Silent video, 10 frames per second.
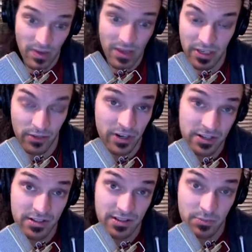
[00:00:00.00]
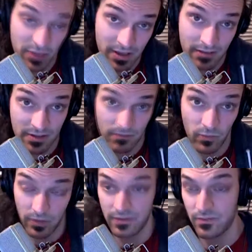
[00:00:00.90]
Maybe it reached its peak
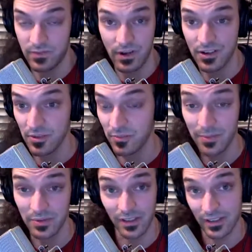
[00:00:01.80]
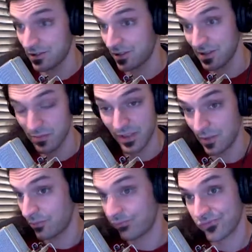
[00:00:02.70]
with Sergeant Pepper and it's just been,